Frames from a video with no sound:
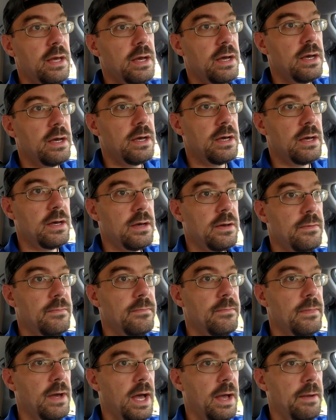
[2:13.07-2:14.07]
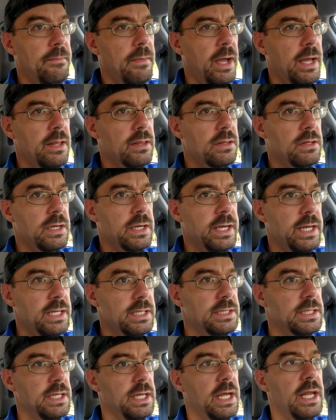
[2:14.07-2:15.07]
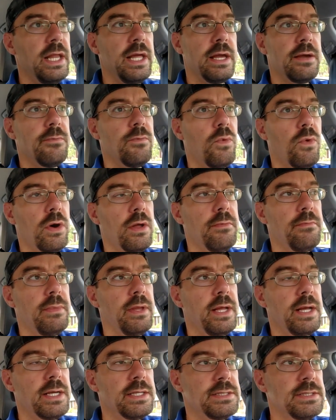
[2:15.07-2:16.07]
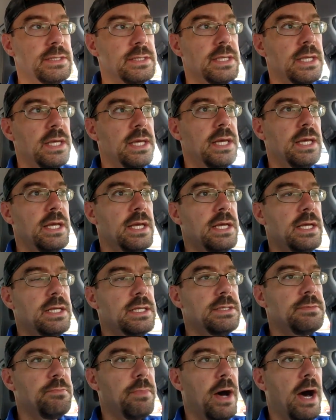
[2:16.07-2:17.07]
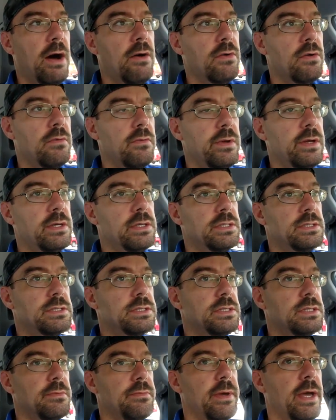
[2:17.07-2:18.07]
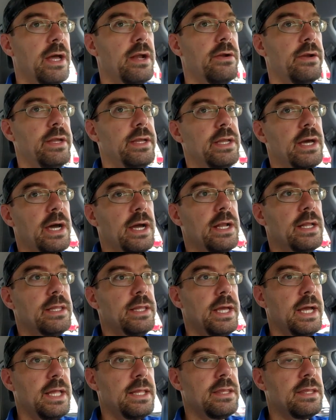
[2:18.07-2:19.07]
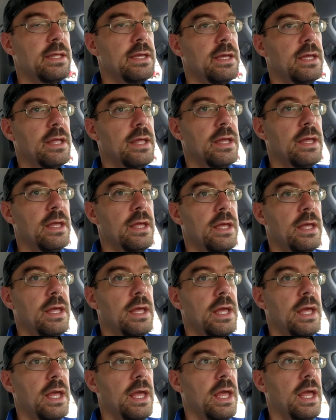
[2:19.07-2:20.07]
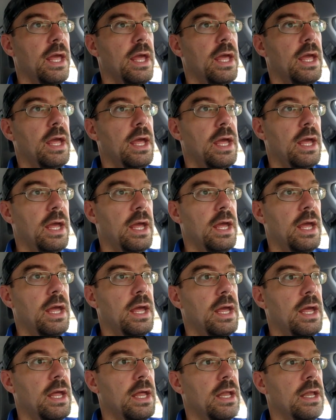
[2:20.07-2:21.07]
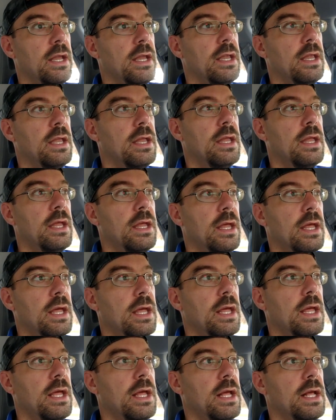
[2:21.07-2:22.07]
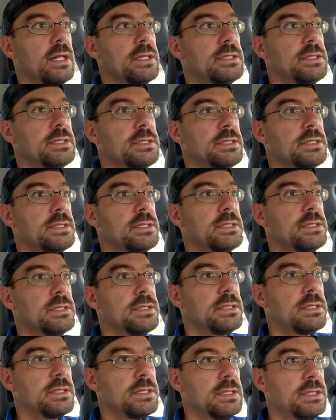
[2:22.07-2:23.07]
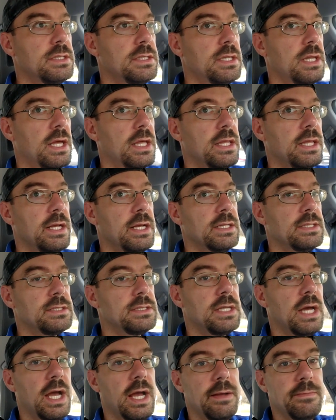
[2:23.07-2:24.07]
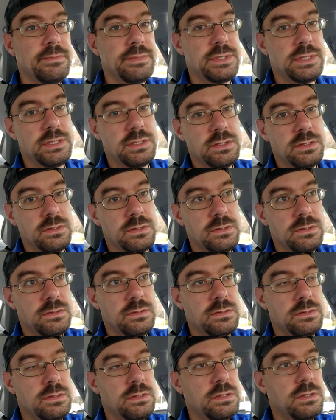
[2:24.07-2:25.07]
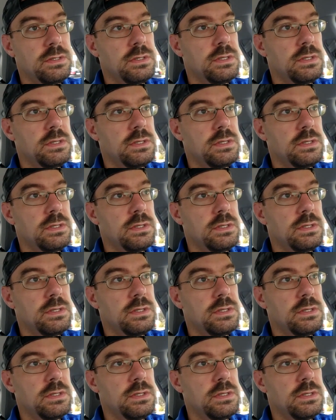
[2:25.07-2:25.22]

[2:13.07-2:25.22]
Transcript: Um, I might look into getting him one because his power wheels, the battery died on that thing, and it's I think it's time to